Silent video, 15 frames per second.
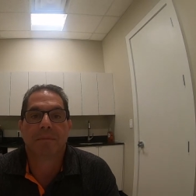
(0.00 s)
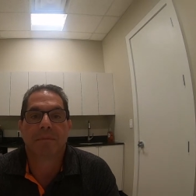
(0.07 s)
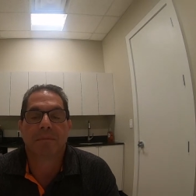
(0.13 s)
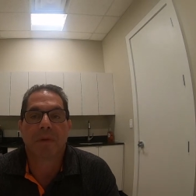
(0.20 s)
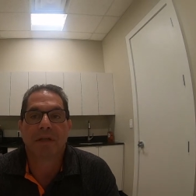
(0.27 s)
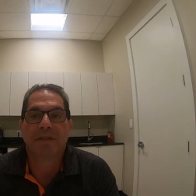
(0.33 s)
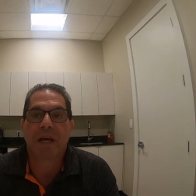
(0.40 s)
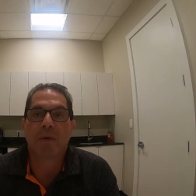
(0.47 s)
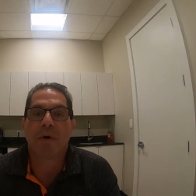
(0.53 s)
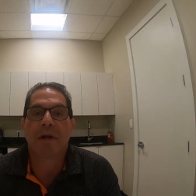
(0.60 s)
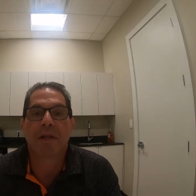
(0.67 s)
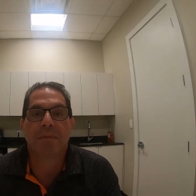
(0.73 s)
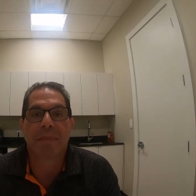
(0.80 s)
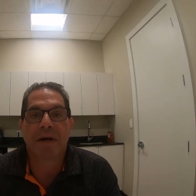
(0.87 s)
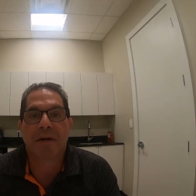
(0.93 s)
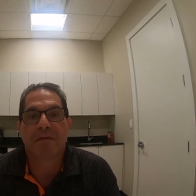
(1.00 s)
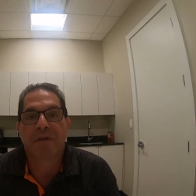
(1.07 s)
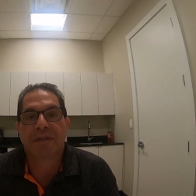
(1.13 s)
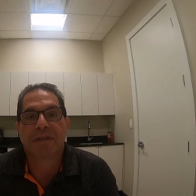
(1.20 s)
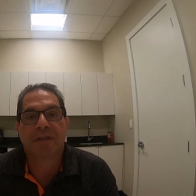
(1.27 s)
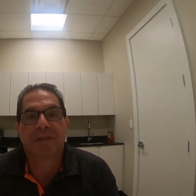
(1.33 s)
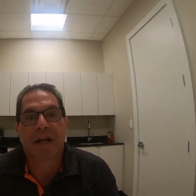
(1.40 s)
They say one of the
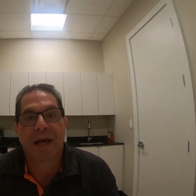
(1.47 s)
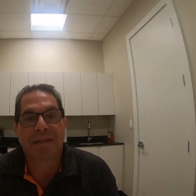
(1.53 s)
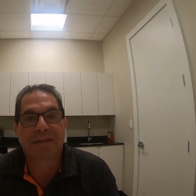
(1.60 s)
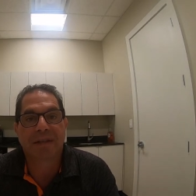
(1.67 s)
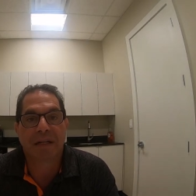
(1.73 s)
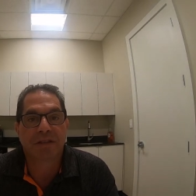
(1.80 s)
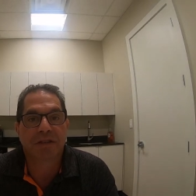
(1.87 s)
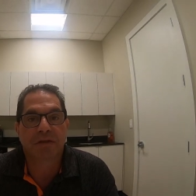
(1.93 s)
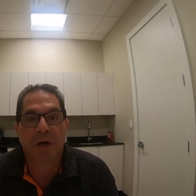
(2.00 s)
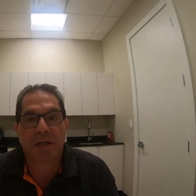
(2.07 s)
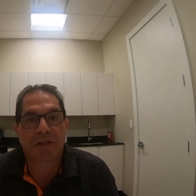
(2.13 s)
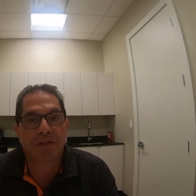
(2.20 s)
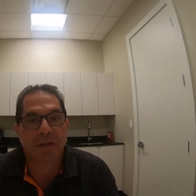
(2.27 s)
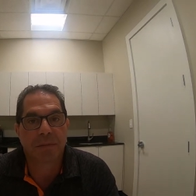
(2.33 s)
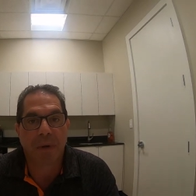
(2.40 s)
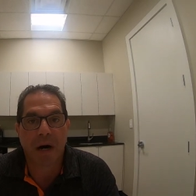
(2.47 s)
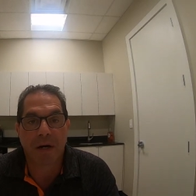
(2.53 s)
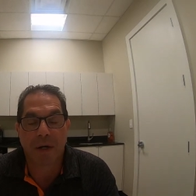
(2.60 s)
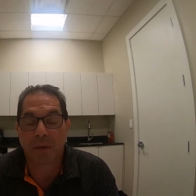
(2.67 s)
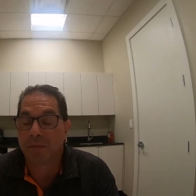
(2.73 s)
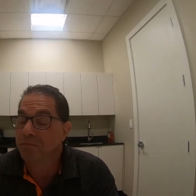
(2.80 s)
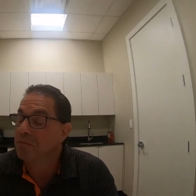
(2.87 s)
benefits is it has less stretch than
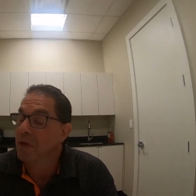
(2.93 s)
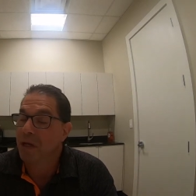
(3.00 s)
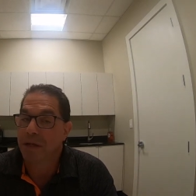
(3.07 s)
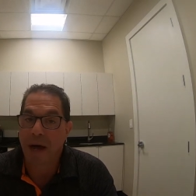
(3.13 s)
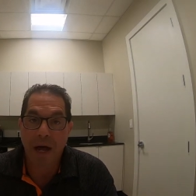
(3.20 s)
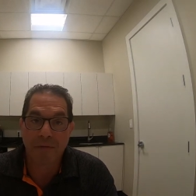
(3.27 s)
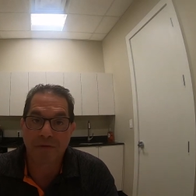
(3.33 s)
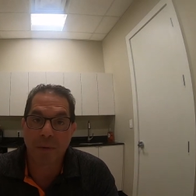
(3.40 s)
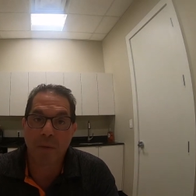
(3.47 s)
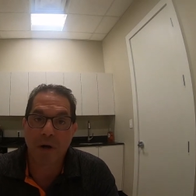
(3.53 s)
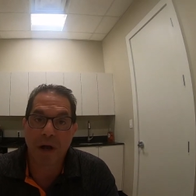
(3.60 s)
mono. Not from what